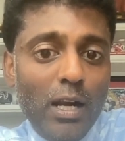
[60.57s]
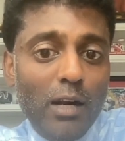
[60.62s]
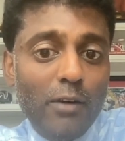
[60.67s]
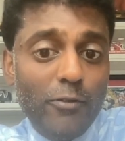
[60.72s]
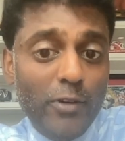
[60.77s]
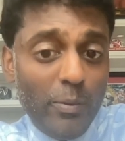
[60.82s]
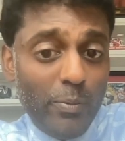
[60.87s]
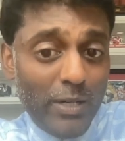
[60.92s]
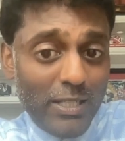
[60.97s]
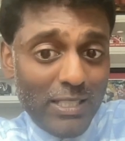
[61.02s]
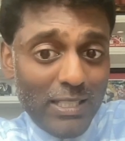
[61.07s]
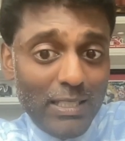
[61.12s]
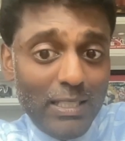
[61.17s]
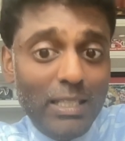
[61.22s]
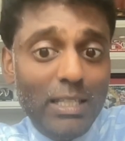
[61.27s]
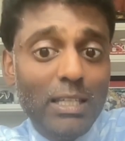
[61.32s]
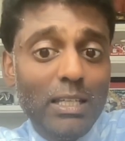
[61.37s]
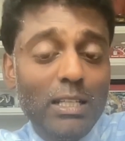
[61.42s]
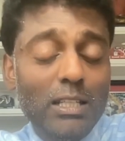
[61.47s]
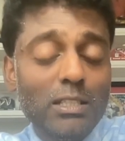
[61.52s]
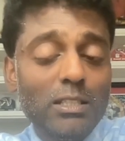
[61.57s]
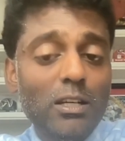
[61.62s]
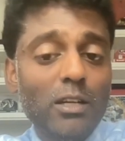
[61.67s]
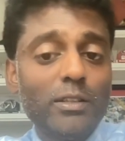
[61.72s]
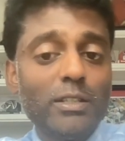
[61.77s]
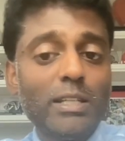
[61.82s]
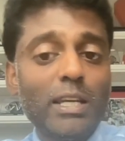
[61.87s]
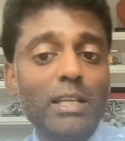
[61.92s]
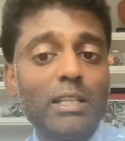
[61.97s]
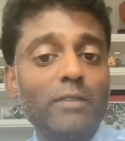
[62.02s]
free picks and leans on
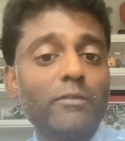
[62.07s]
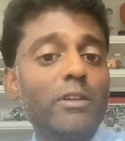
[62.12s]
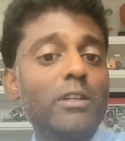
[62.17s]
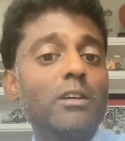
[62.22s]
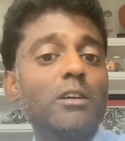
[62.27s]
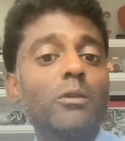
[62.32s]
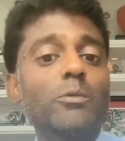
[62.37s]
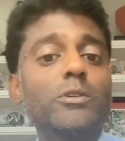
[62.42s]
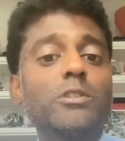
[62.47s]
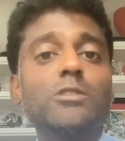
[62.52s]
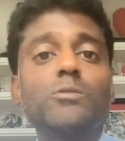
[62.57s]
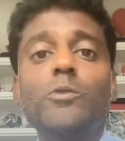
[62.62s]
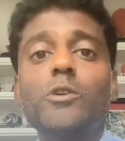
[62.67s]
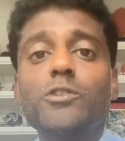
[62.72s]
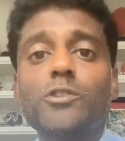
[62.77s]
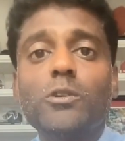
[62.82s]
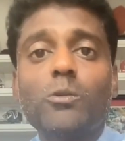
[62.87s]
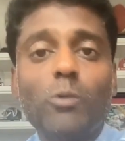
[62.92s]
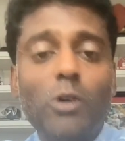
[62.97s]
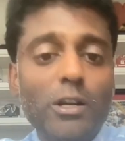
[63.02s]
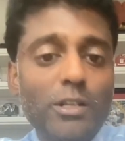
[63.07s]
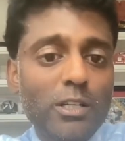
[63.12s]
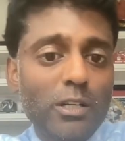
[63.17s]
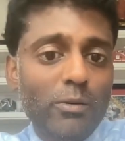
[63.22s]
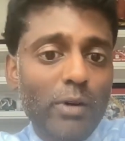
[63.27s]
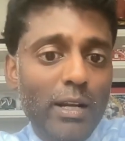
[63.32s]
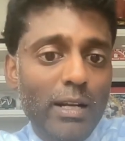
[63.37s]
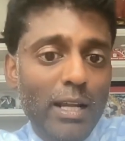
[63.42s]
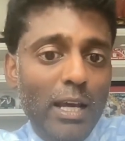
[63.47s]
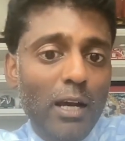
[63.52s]
the daily video, which is what you're watching
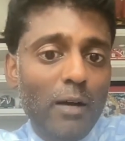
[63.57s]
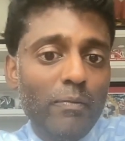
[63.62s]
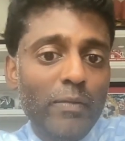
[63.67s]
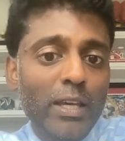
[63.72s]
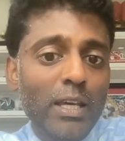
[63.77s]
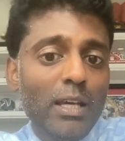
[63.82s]
right now.